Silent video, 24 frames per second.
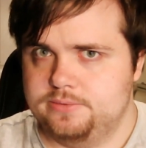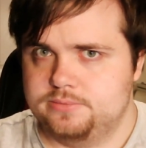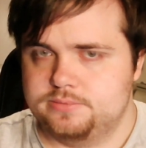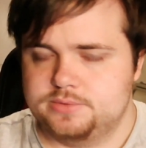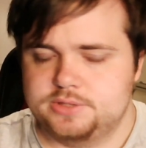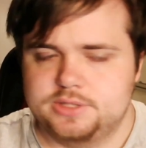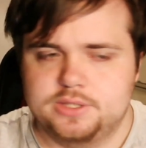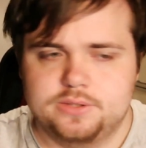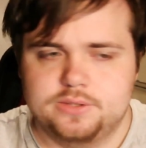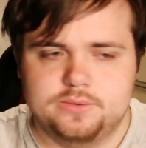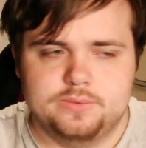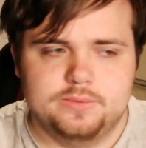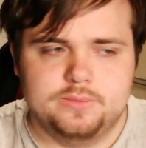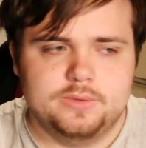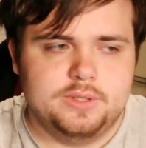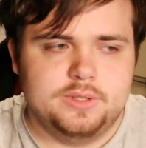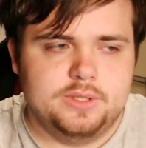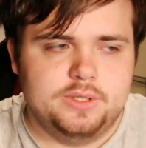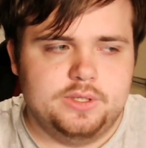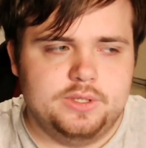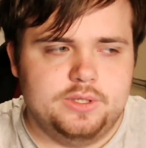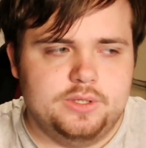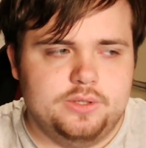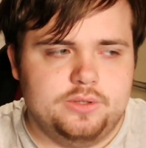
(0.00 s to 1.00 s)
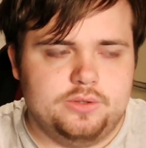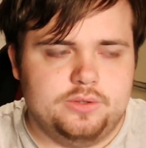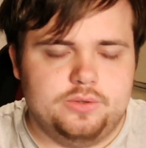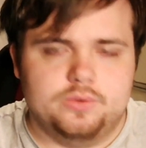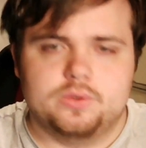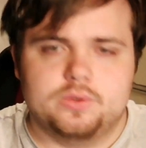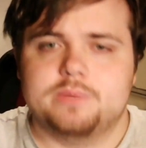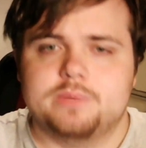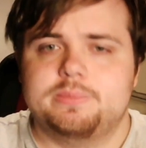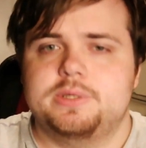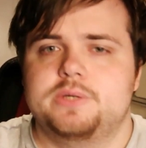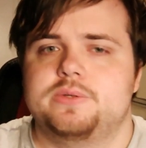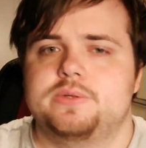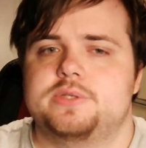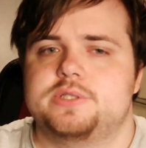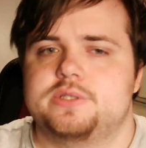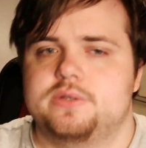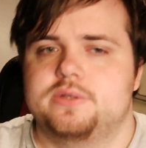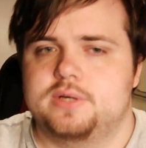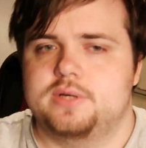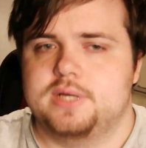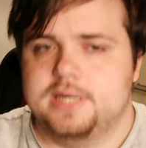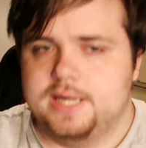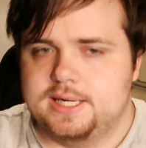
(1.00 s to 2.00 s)
So your computer's
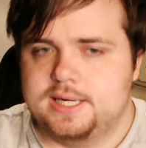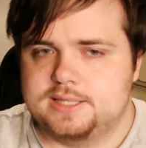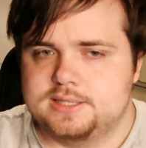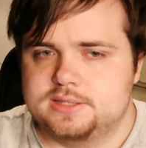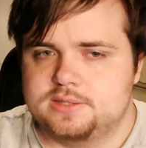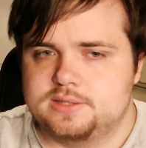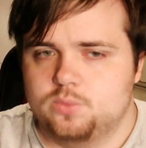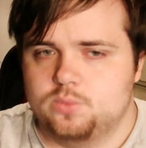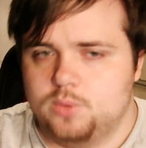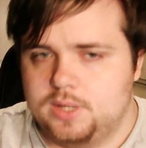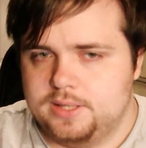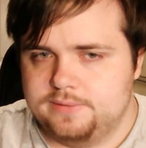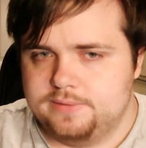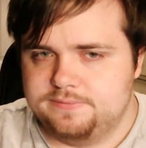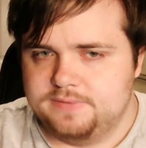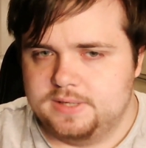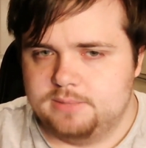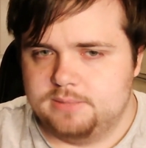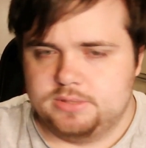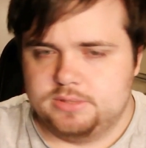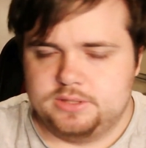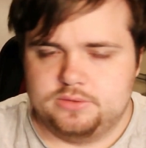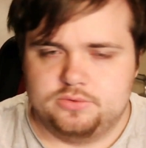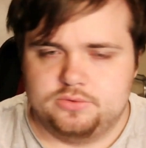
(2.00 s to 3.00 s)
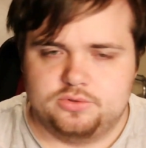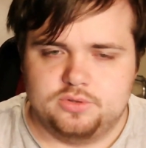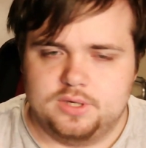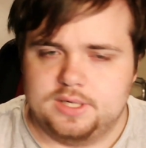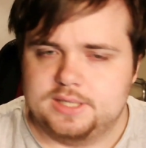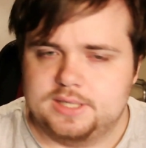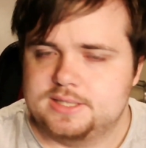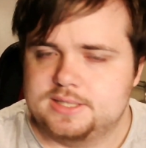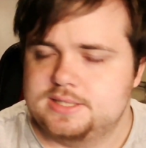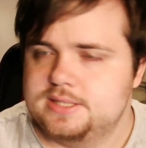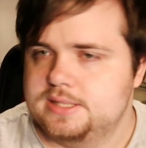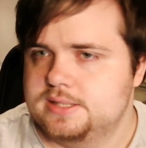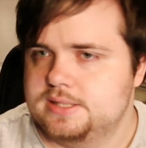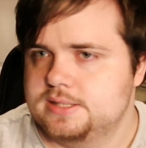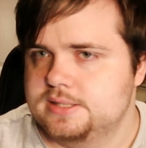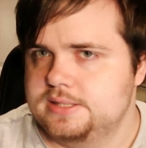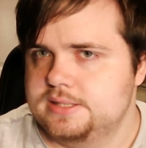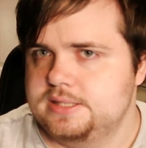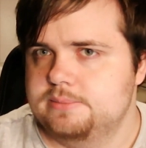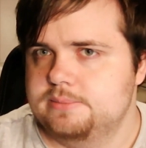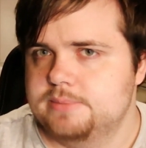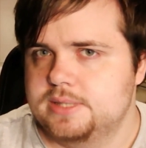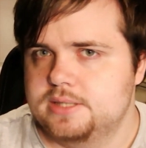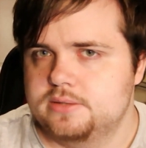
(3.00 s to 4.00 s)
not connected to Wi-Fi, but you try and send an
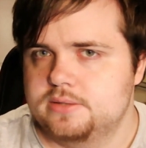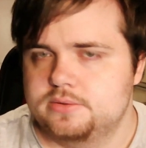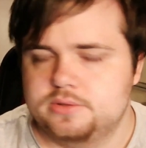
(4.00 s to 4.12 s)
email.